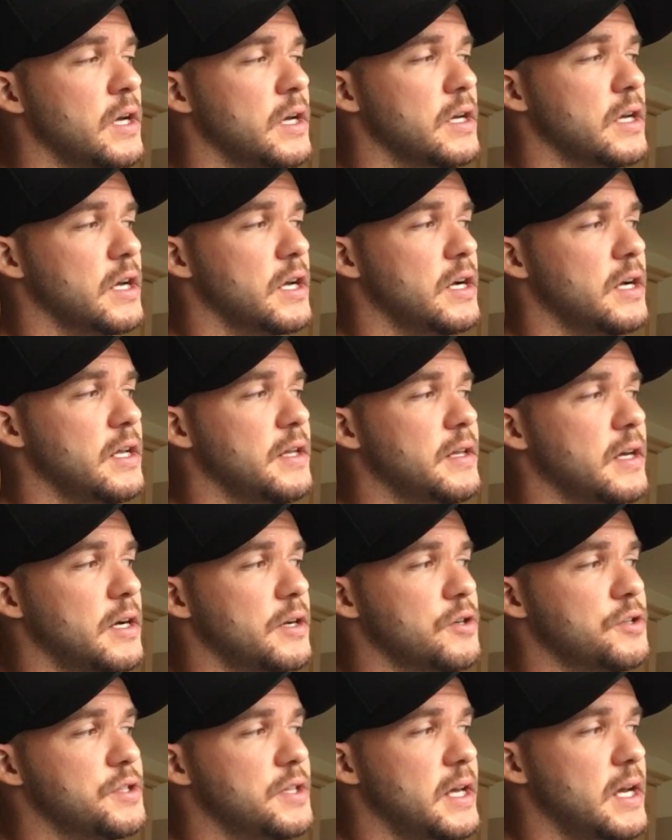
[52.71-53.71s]
You're going to need to
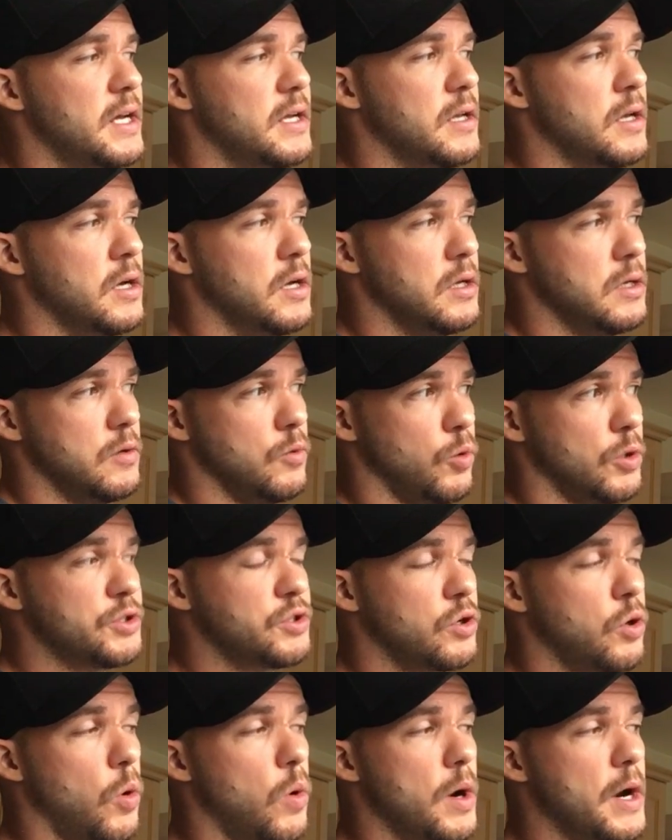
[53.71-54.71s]
understand what's
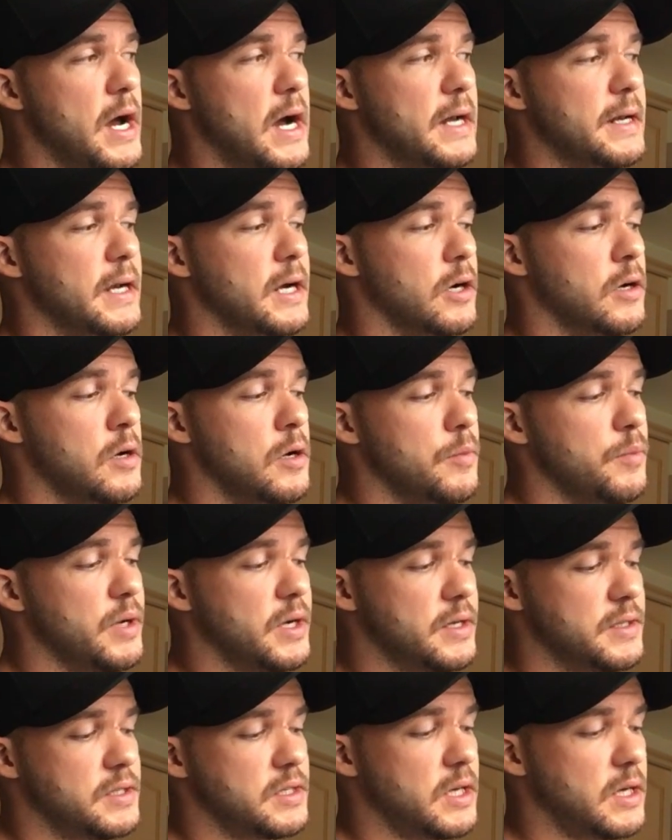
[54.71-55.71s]
going on there,
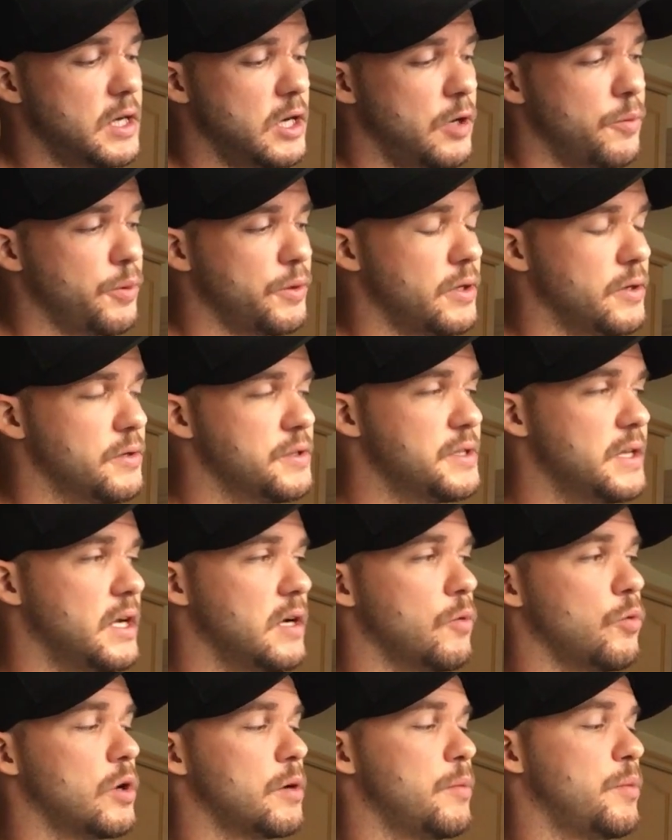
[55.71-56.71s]
because it's going to help with
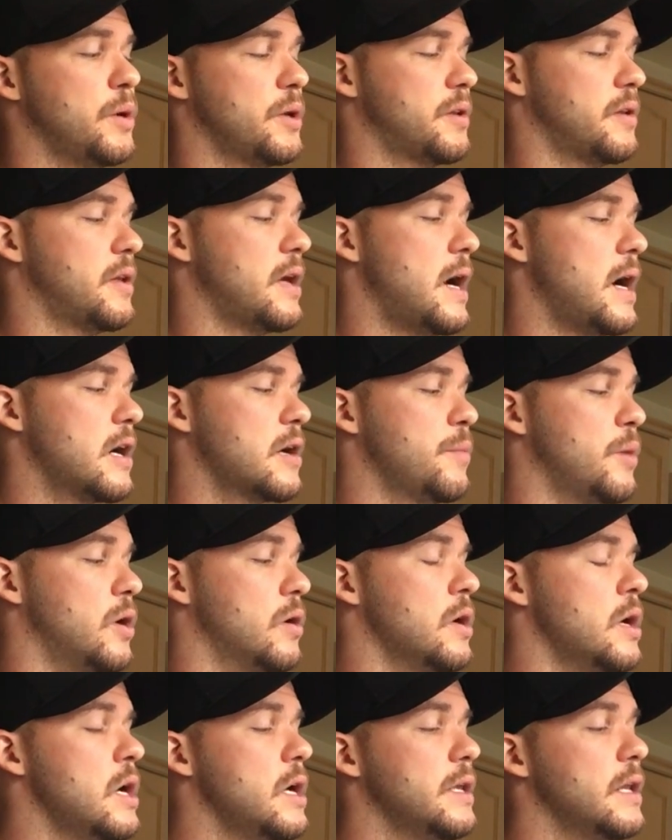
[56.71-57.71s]
understanding what I'm about to talk
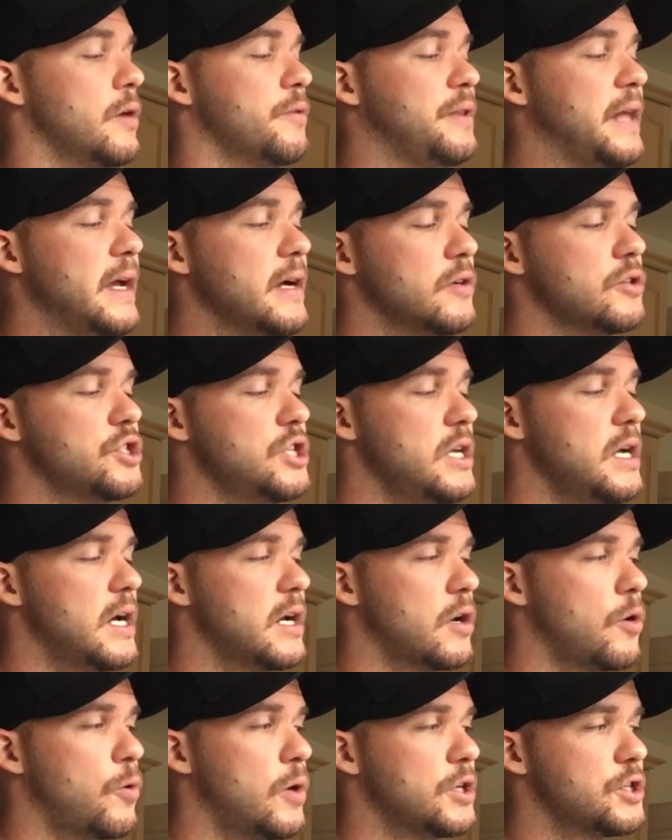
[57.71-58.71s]
about. Now, Dale G had
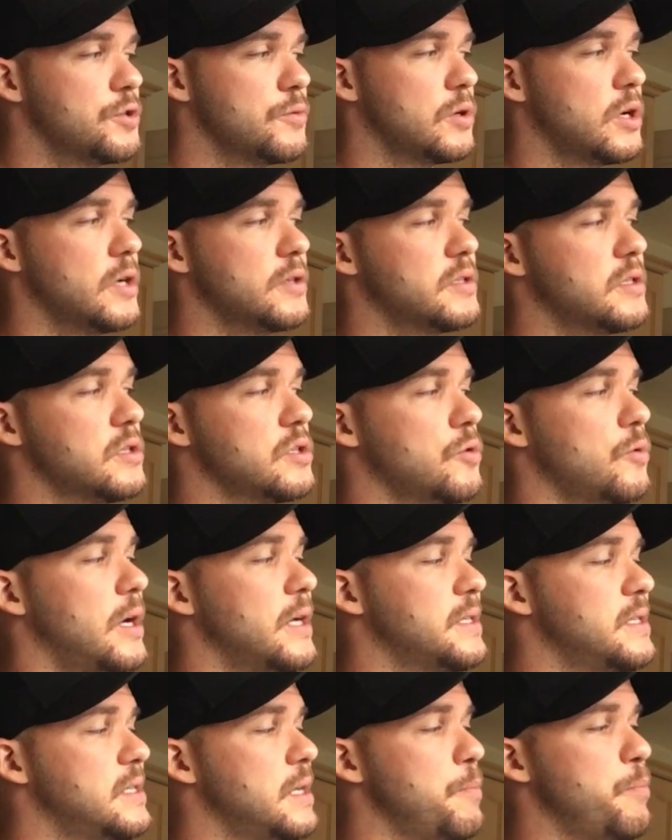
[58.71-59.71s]
a question regards to
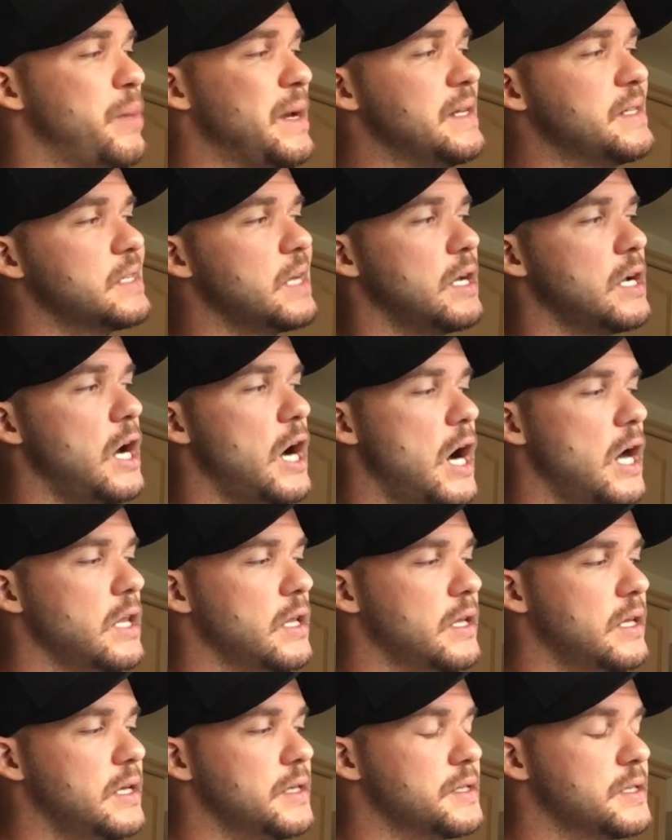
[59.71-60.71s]
squats. He said, based on all
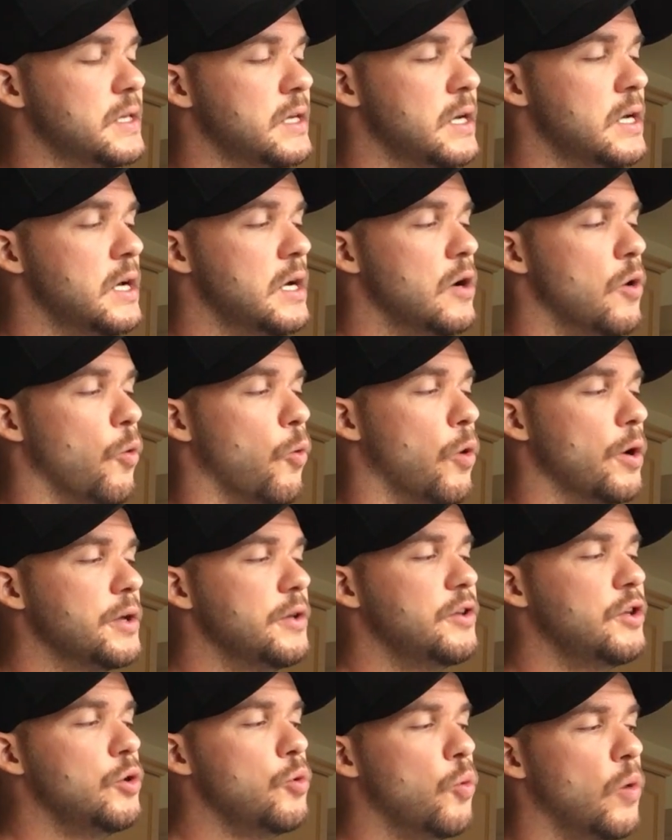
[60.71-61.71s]
of this,
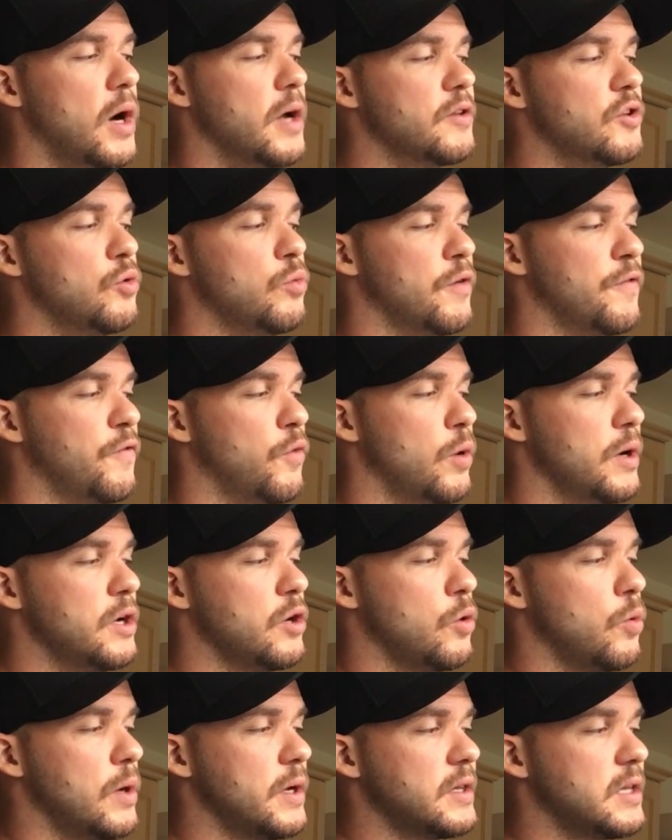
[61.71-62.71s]
wouldn't you want to
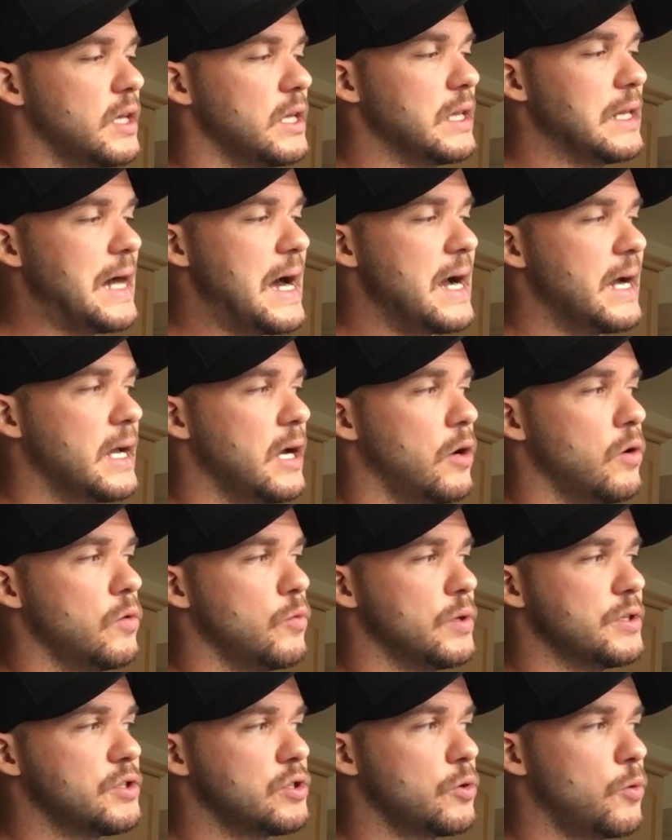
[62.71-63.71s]
avoid going to lockout when